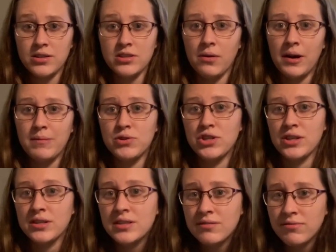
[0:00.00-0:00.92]
So I'm
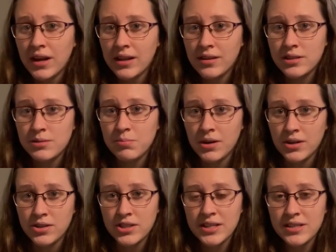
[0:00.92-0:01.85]
justifying this
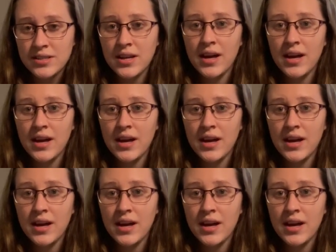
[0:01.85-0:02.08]
purchase.